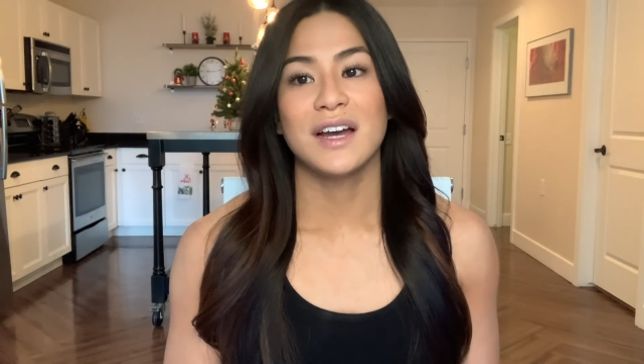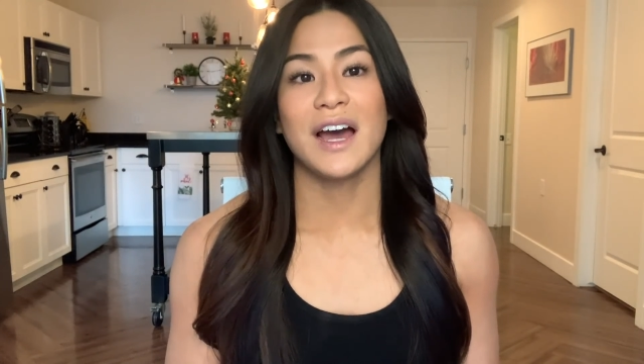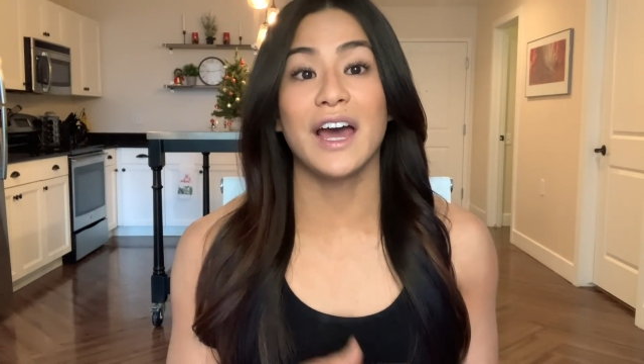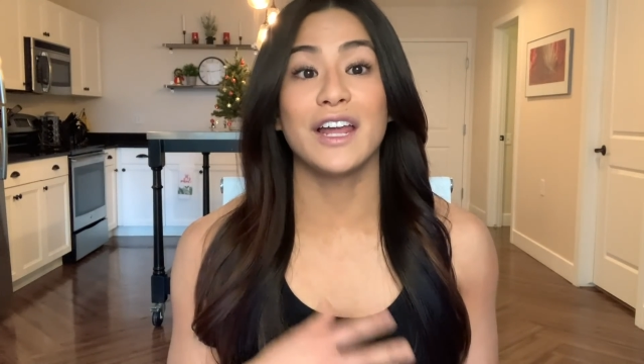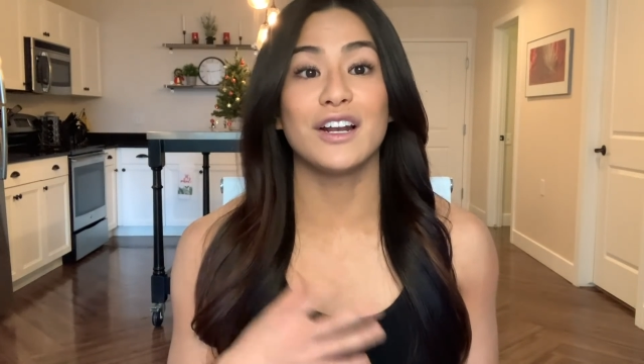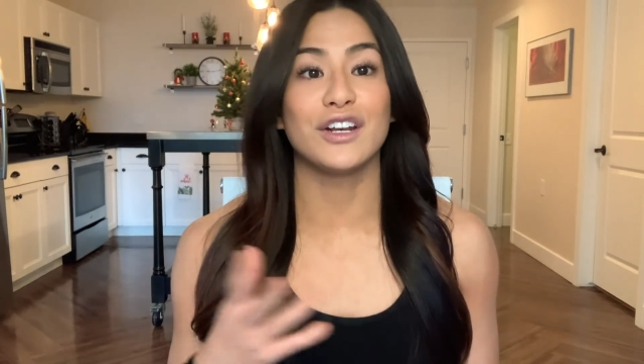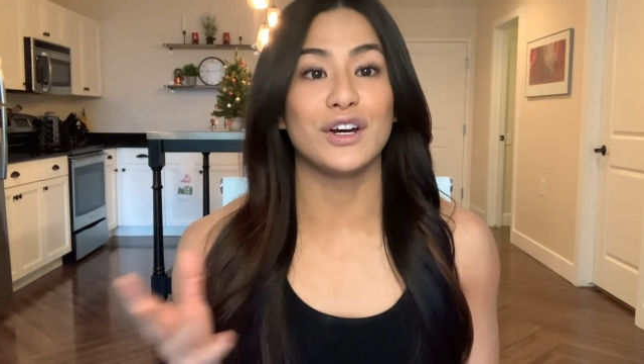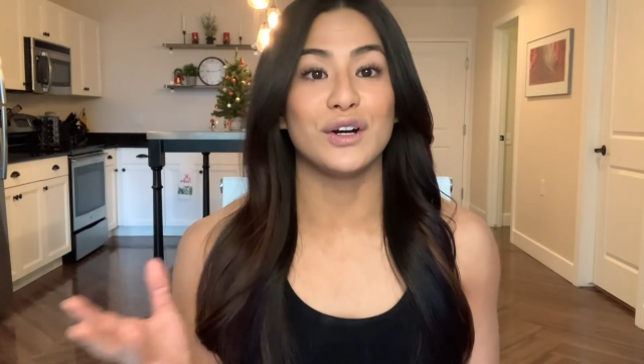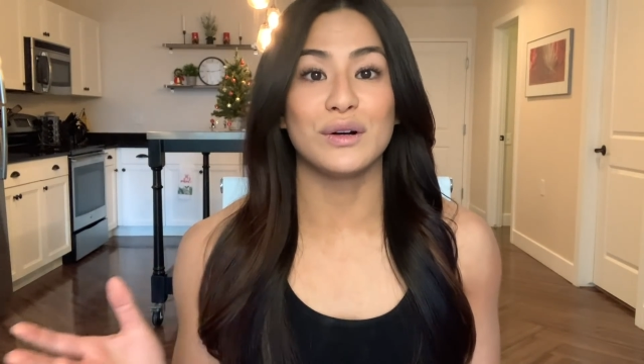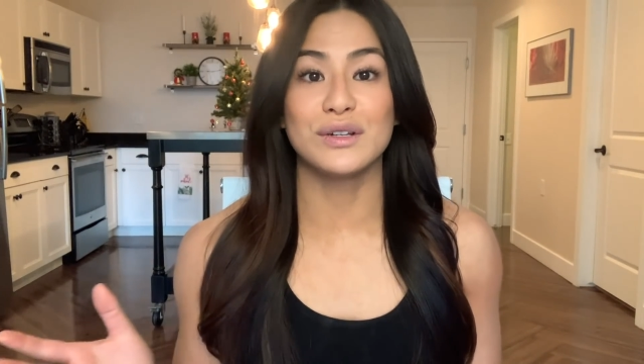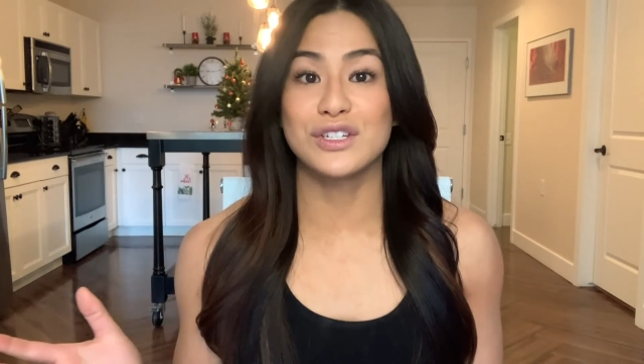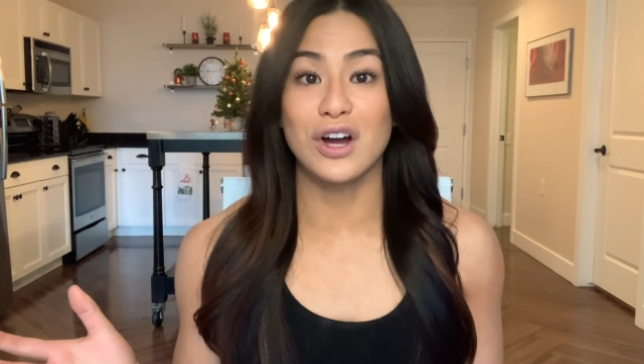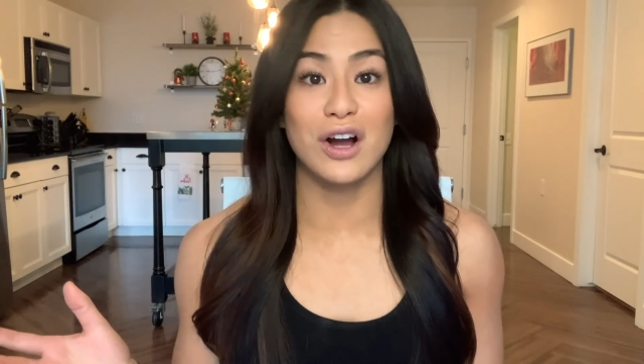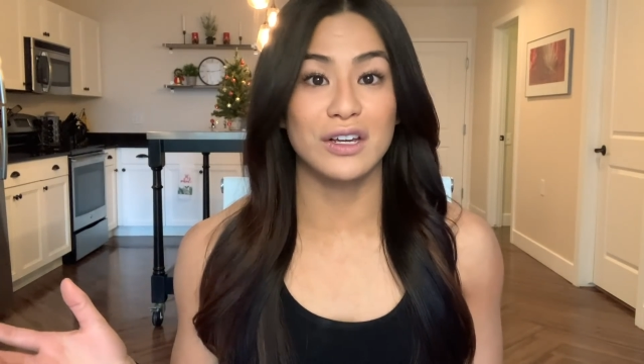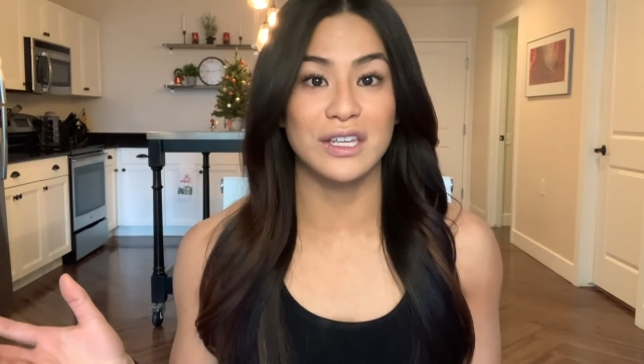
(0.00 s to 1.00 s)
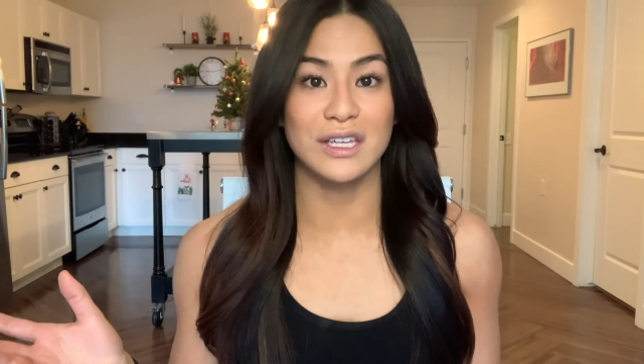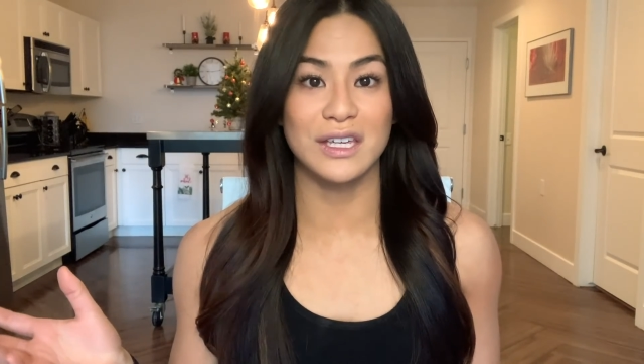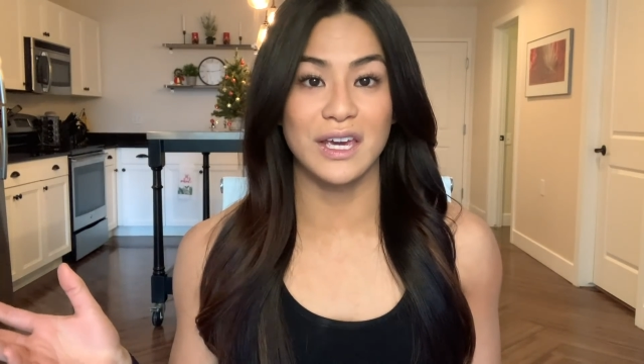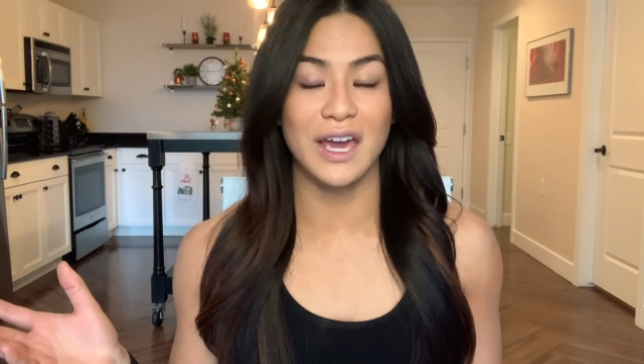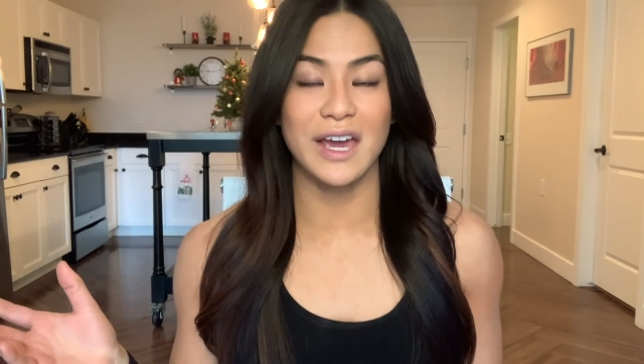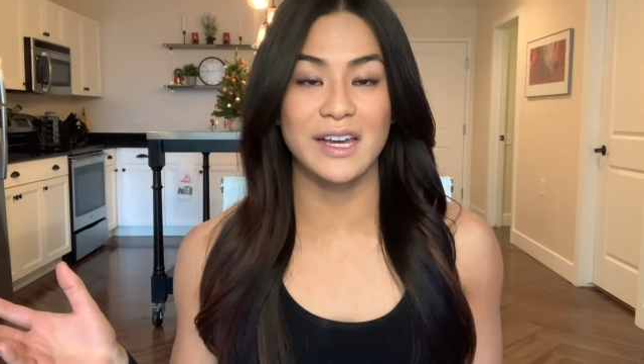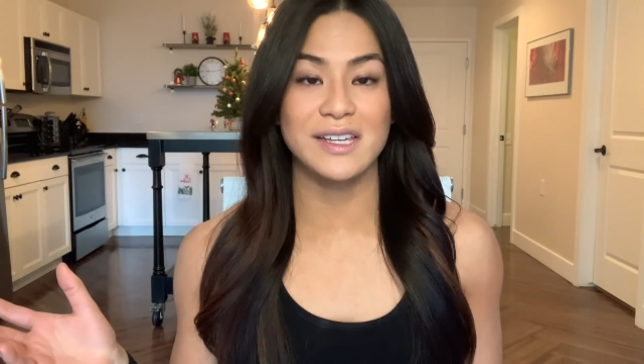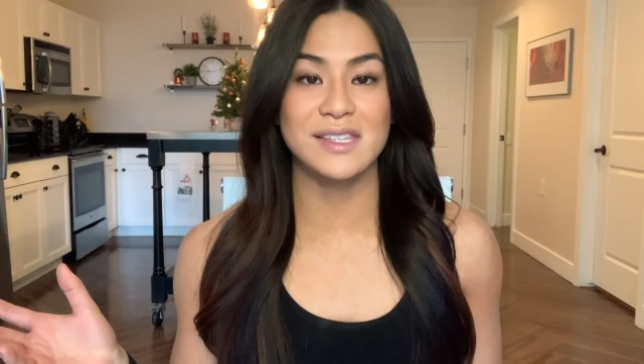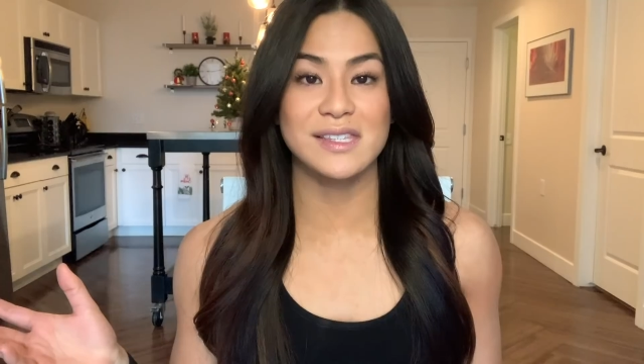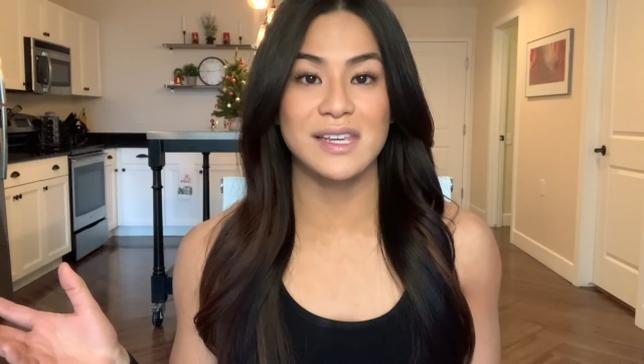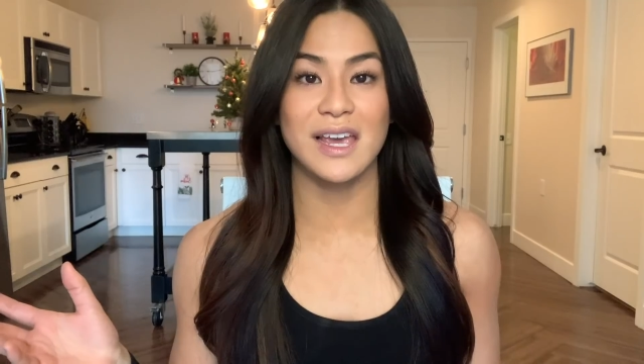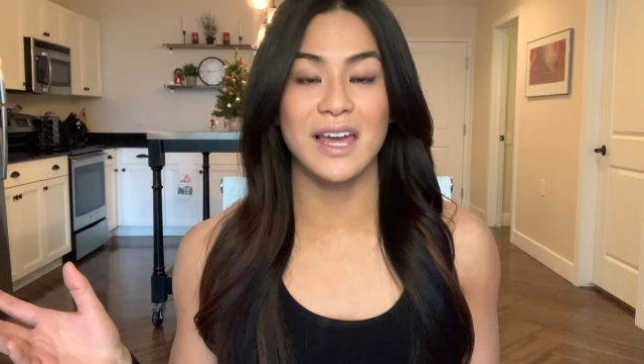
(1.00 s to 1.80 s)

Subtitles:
I don't know, donkey kicks,